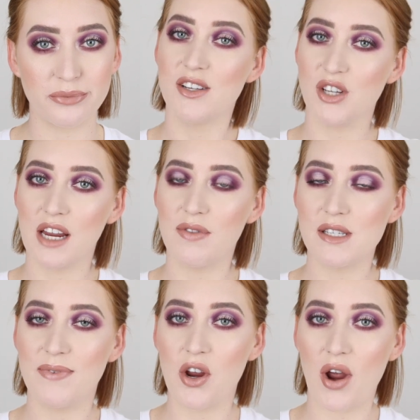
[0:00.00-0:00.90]
So give
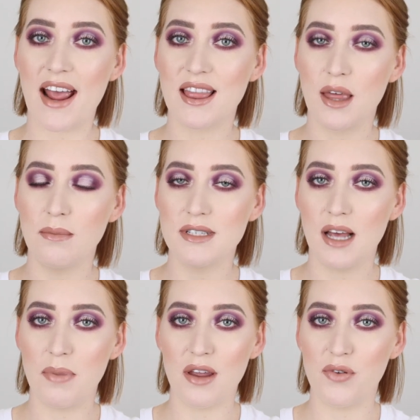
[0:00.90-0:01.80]
this video a thumbs
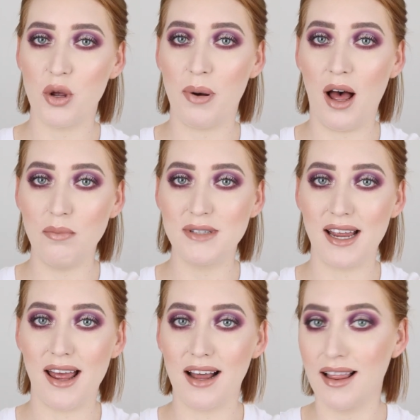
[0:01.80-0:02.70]
up if you're pumped,
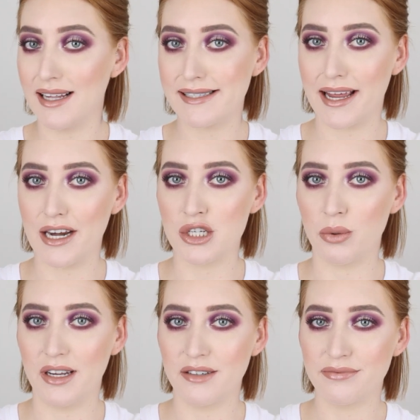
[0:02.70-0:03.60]
and let's get
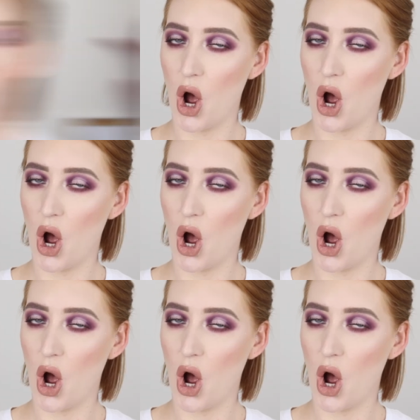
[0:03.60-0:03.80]
into it.